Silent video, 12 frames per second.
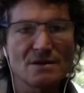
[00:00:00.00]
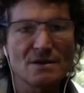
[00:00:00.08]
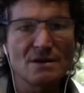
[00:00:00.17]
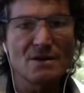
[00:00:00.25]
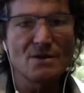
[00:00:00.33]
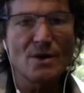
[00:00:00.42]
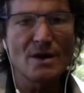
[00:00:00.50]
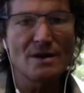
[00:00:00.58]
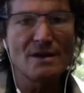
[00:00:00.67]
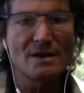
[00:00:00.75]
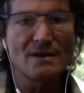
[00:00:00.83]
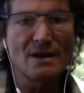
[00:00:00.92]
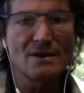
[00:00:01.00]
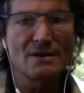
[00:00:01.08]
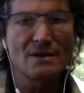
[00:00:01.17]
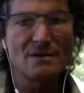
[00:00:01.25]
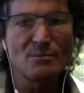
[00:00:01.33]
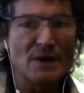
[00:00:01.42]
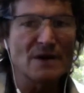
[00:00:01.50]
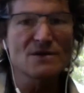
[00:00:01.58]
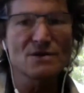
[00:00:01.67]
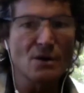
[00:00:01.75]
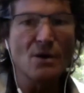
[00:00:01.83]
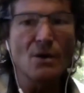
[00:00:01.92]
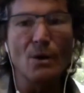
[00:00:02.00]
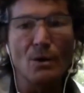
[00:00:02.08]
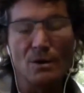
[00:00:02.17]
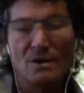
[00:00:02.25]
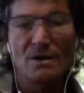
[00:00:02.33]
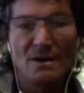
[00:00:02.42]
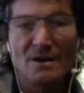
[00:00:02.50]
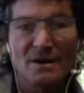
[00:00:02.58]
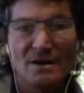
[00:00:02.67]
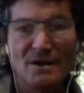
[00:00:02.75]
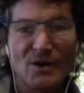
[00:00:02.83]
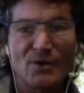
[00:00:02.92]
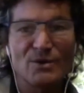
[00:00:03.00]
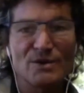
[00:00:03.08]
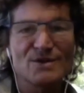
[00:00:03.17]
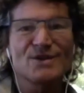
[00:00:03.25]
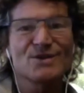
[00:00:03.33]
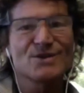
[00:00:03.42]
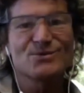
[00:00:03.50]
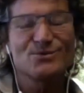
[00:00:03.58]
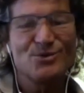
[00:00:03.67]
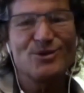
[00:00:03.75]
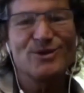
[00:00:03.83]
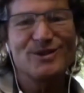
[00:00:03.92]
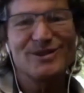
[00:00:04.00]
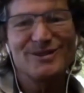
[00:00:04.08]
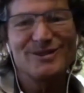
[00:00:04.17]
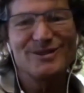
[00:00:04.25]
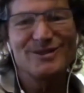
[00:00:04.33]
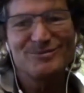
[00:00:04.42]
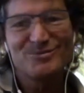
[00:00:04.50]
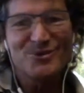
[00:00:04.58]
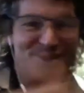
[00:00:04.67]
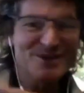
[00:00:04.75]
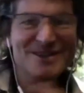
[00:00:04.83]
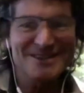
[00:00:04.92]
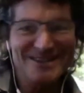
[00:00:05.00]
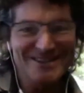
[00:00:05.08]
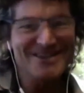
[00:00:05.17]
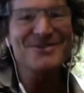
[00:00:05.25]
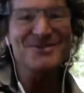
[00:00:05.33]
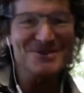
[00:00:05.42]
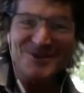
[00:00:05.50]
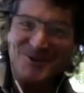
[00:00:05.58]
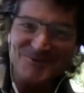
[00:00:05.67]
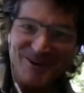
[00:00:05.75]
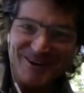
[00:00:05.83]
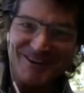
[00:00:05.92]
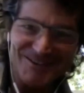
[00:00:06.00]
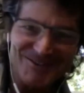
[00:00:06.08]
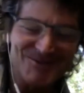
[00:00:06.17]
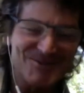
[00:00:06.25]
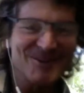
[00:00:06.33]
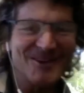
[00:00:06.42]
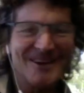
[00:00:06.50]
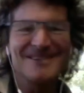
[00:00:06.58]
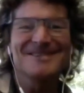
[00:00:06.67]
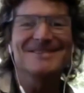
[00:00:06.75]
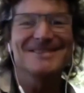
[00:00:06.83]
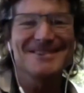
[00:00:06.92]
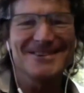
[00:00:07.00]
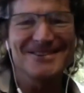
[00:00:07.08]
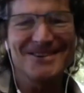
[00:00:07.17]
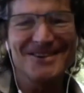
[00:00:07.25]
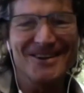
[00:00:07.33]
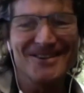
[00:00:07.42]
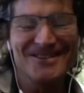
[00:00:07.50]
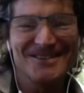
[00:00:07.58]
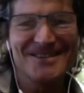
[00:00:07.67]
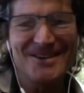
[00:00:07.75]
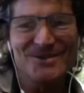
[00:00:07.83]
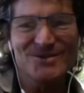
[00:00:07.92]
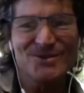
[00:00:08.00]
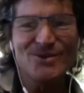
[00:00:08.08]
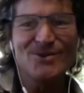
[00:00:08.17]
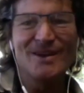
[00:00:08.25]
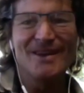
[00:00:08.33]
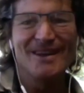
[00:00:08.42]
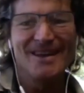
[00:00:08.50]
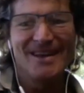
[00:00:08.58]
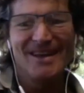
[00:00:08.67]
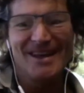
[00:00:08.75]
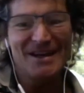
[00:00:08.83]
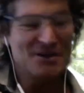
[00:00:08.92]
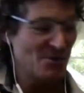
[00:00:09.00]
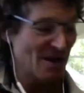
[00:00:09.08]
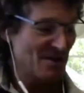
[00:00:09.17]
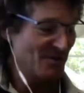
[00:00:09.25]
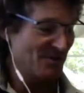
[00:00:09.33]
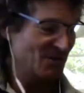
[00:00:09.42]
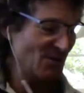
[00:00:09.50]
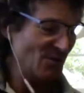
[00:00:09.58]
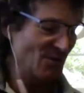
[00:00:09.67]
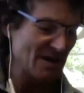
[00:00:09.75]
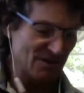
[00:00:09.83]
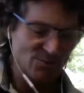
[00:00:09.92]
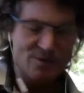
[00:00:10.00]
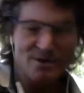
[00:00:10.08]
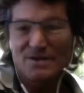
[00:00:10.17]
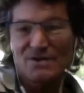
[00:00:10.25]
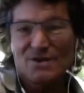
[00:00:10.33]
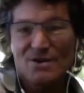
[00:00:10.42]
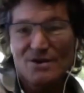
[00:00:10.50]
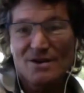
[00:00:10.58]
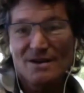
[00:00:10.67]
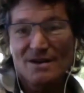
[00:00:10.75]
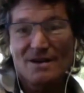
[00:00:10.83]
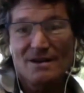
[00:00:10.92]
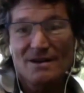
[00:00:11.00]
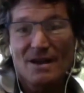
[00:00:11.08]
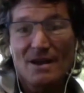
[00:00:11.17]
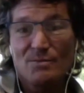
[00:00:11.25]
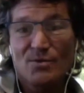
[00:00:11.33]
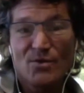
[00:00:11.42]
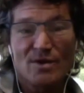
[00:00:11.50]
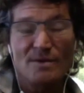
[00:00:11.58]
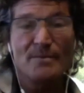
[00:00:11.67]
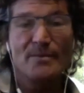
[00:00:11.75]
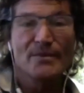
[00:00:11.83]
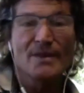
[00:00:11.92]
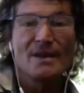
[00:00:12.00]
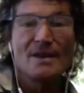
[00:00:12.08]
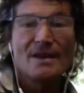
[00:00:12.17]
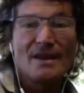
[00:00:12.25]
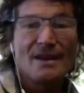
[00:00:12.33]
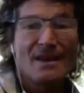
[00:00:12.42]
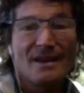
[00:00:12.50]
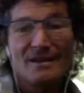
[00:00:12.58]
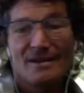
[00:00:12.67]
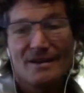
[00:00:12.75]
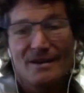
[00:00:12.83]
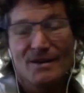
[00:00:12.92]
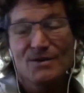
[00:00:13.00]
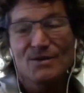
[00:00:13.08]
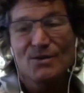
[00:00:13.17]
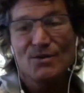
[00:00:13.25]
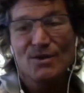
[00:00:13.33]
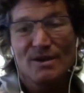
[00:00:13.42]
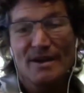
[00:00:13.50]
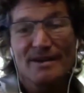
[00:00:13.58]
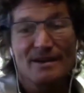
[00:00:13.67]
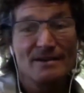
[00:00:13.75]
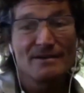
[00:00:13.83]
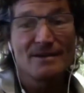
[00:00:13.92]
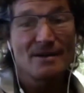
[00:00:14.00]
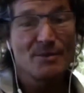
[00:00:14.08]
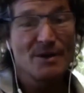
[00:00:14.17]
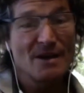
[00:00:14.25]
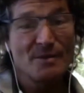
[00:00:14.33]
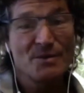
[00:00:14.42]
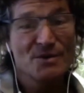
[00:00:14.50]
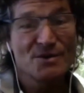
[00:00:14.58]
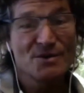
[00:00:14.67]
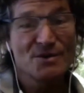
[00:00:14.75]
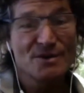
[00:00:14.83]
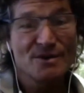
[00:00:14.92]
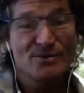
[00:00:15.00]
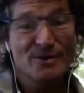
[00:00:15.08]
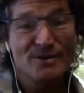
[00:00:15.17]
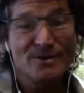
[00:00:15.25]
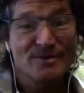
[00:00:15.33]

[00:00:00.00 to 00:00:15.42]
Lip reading: in a way that impacts the whole, which we'll bridge into the other song we're going to do today. Yeah. So anyway, so that's where this song came from. And so if you'd like, I'd be happy to share it with you.